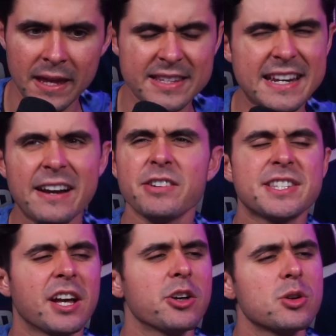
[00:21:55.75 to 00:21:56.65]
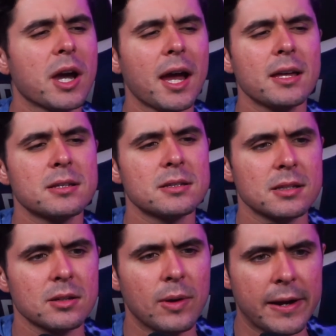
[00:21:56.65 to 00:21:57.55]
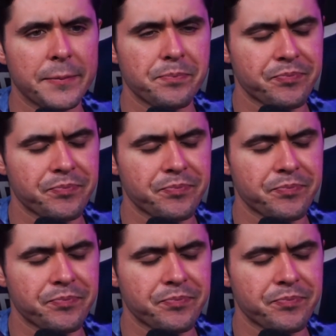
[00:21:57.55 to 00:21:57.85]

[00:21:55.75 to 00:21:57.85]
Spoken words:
Did I ever tell you guys, right?